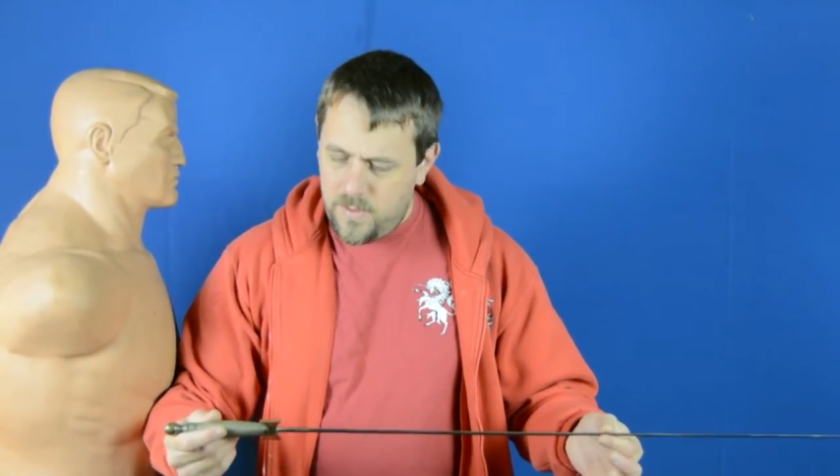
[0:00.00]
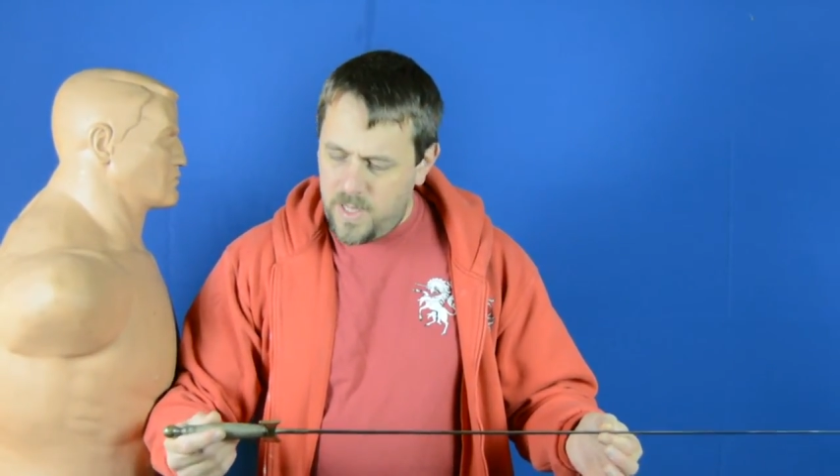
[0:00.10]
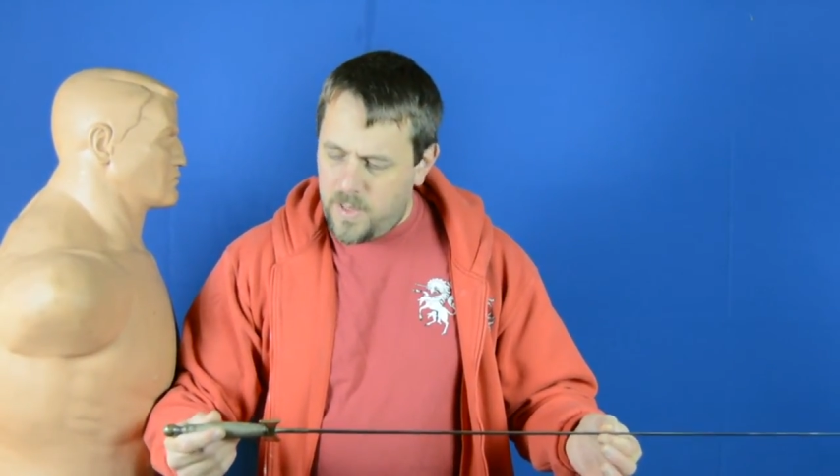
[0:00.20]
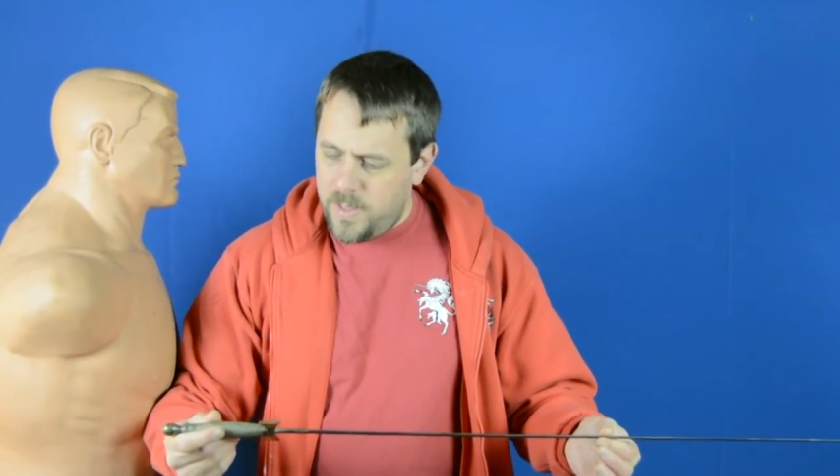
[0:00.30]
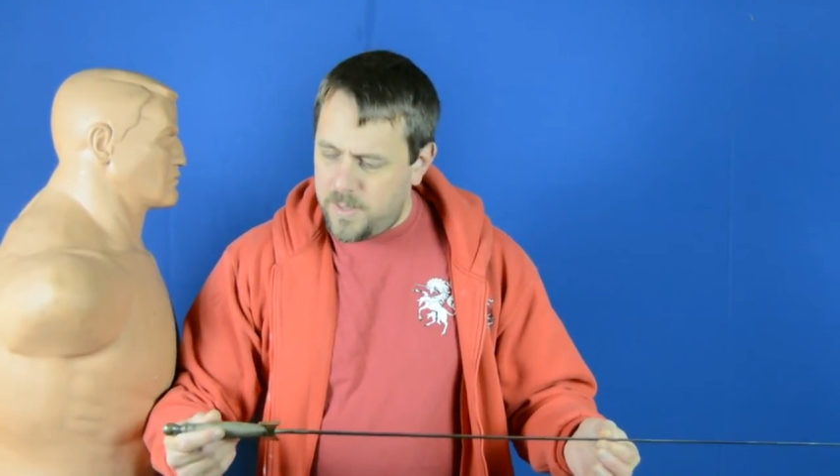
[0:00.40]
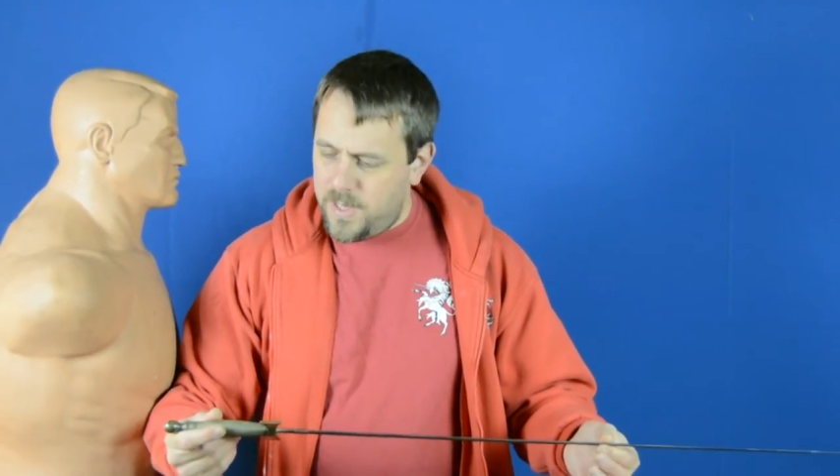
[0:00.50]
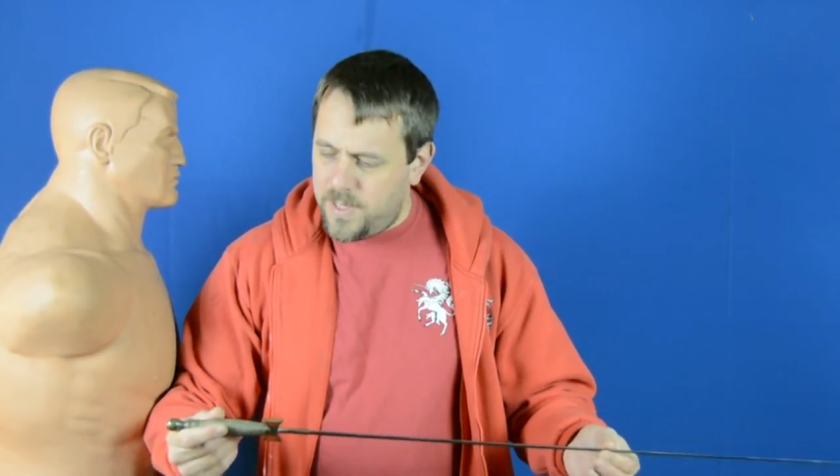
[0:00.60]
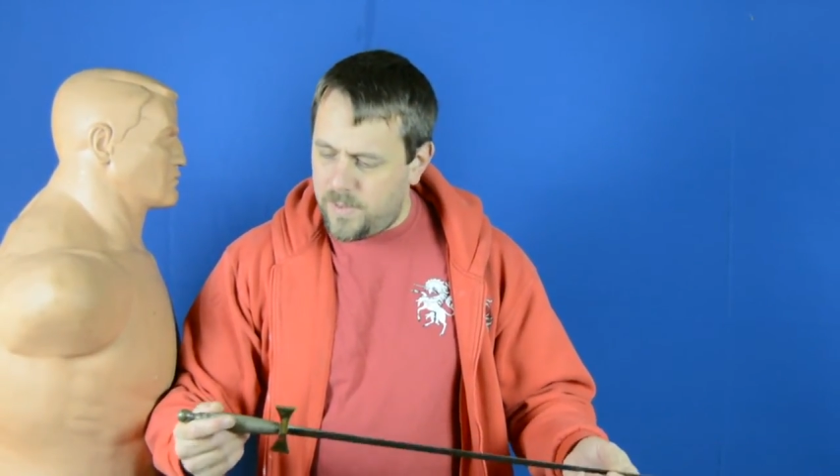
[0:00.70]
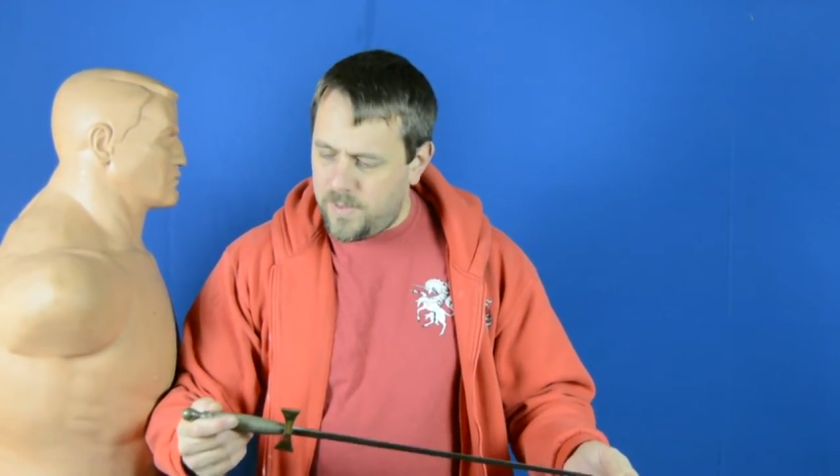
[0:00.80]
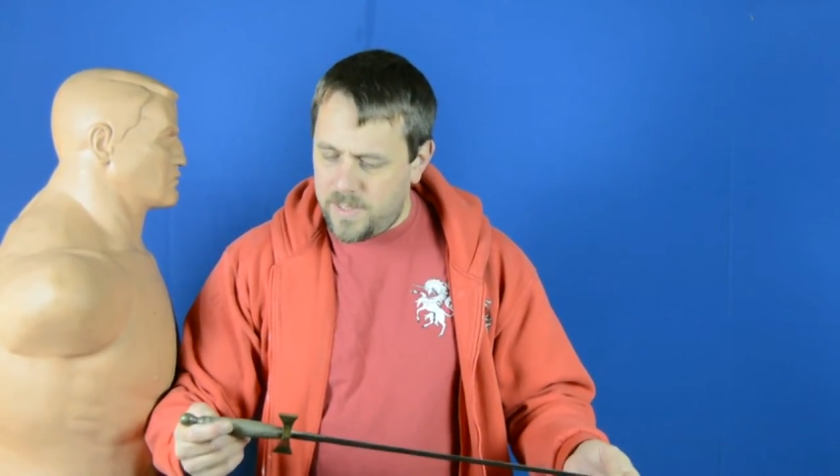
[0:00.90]
really quite
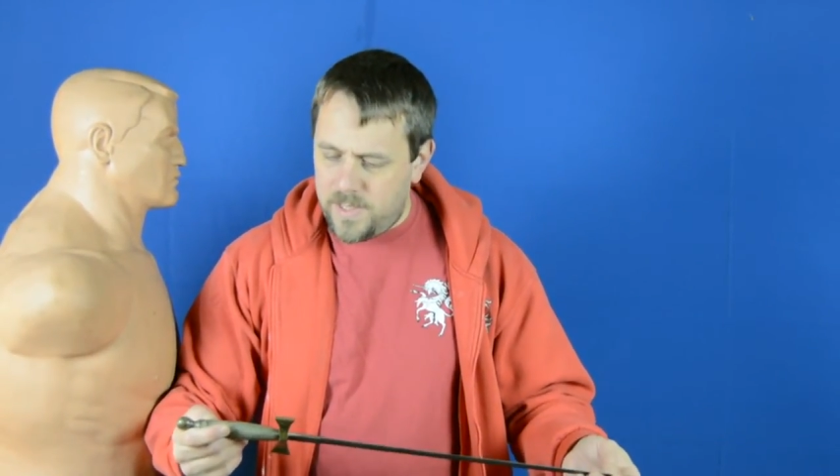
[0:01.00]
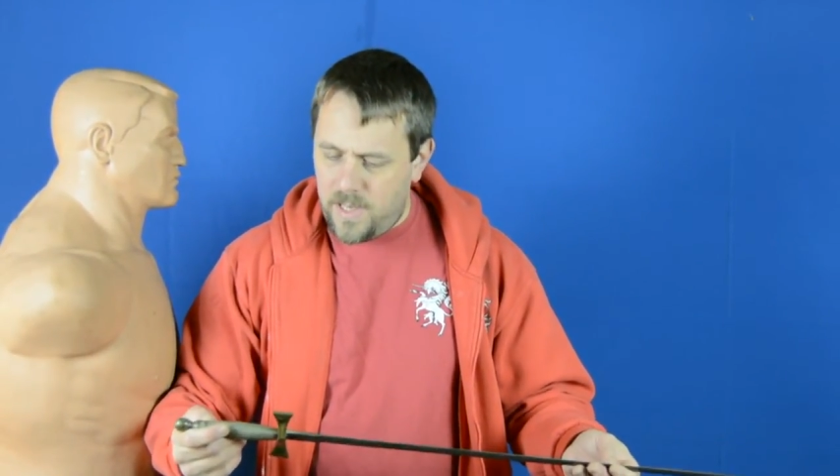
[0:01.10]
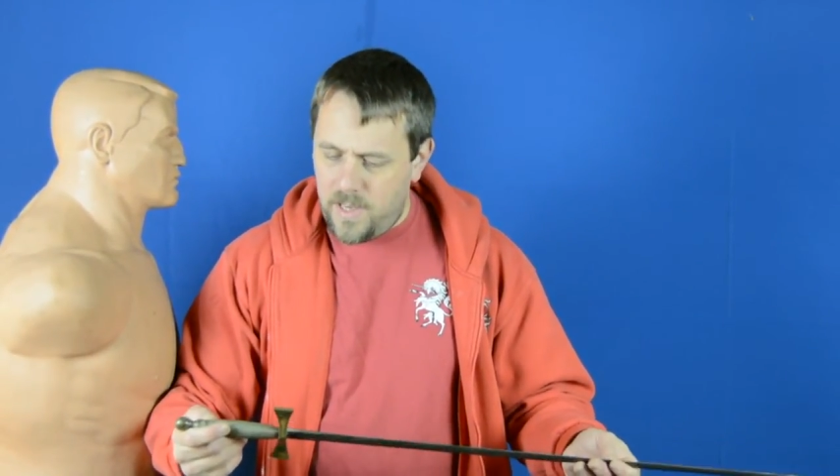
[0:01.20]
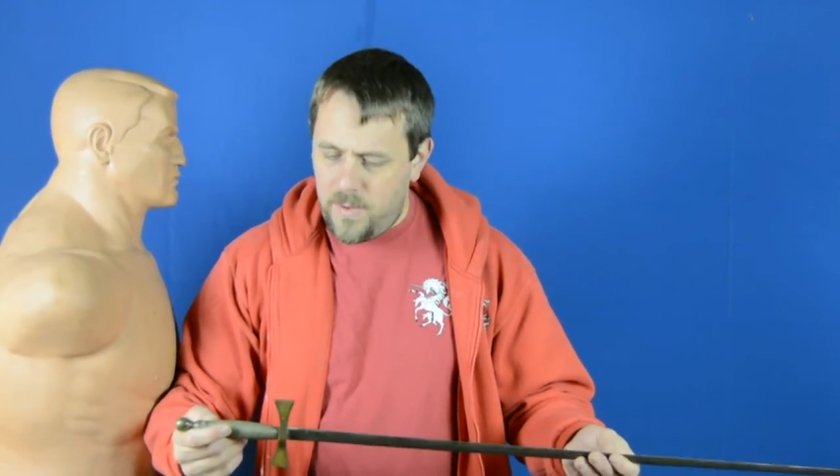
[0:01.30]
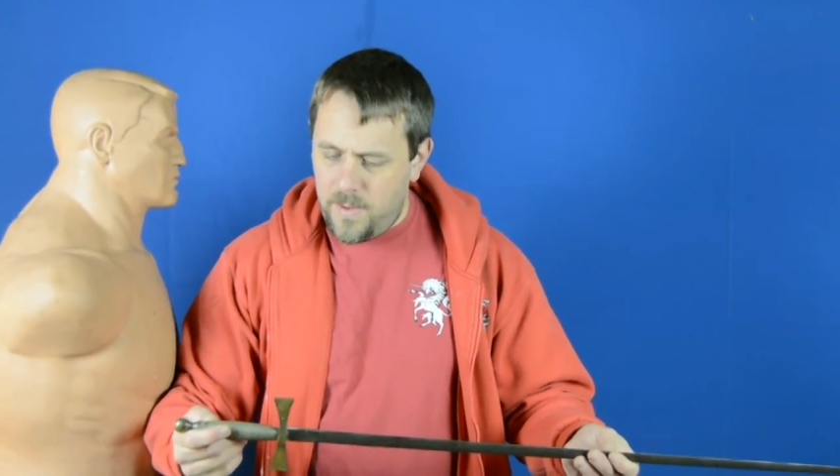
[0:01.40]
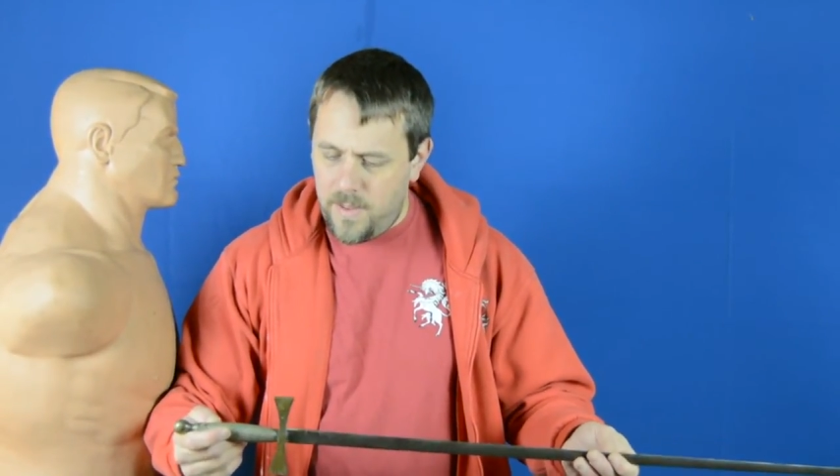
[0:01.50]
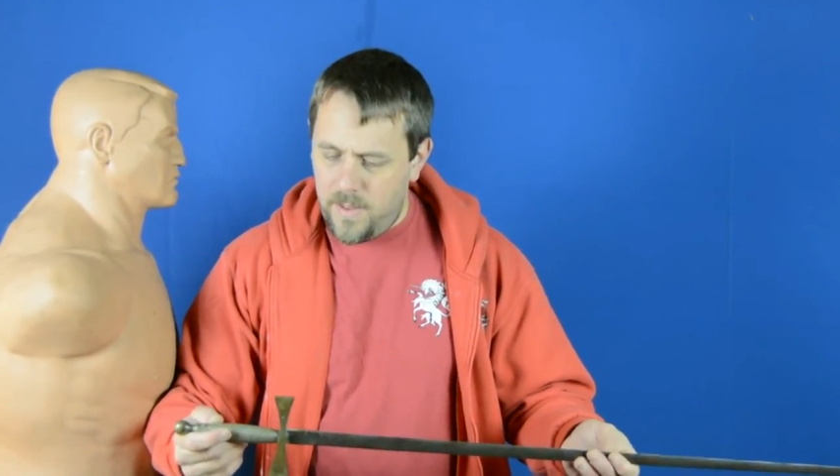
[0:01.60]
special. So